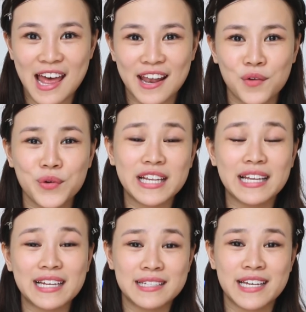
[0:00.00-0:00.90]
and I
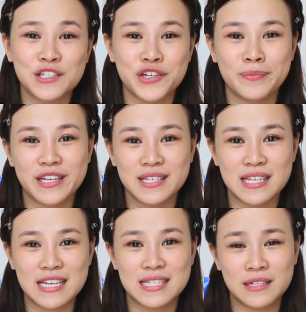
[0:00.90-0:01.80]
really like the texture
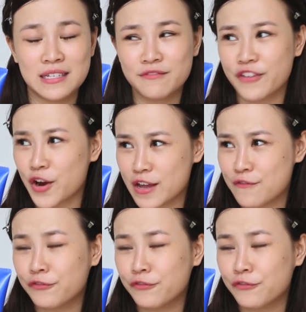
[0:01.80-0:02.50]
because it's very